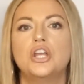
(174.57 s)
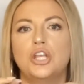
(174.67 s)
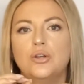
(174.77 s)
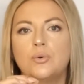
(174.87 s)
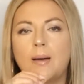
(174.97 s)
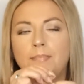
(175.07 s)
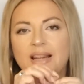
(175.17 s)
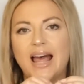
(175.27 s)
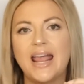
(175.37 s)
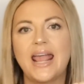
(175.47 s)
You
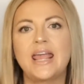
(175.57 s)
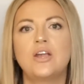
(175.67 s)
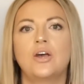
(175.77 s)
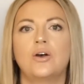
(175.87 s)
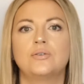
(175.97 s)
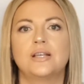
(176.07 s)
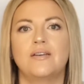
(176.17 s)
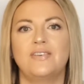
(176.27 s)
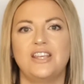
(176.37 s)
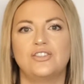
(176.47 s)
apply a coat
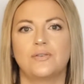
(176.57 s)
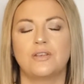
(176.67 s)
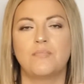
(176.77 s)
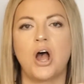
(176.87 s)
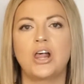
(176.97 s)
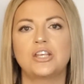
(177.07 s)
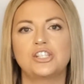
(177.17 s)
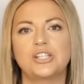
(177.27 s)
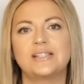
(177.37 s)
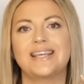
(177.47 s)
of each of the
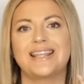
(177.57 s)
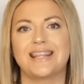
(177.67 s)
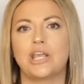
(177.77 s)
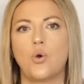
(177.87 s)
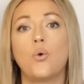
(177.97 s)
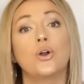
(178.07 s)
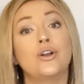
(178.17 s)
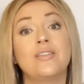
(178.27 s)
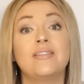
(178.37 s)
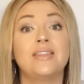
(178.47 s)
polishes in the
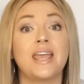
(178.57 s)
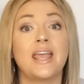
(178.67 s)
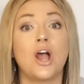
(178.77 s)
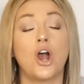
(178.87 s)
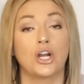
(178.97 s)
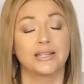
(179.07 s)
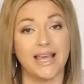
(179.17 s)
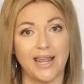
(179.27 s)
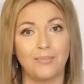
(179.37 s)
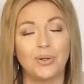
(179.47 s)
order that they are
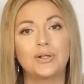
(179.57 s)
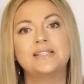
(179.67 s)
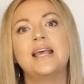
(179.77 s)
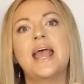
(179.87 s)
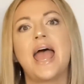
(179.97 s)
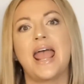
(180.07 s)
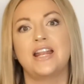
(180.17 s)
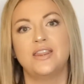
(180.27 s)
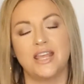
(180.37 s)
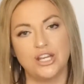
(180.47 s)
labeled,
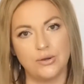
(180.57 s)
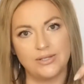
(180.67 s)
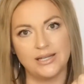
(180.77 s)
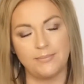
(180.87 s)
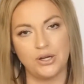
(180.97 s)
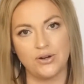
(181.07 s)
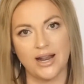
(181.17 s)
and then you dip your